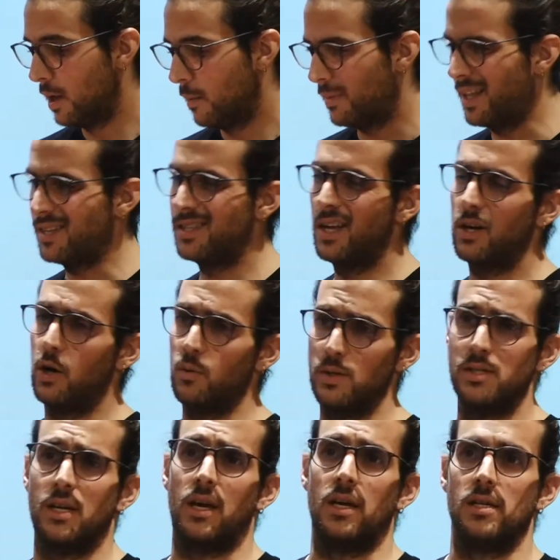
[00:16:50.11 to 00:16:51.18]
But that's not
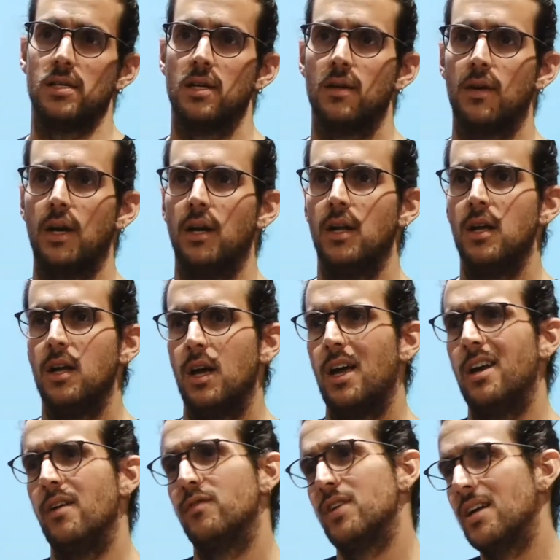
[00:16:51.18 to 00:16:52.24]
always the case, right?
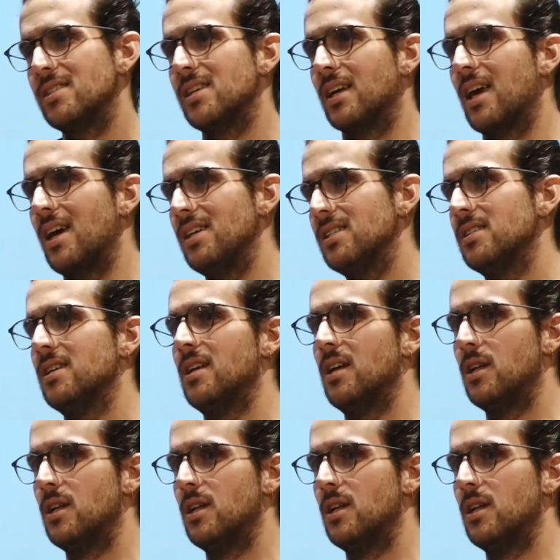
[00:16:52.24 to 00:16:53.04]
And if that's the case,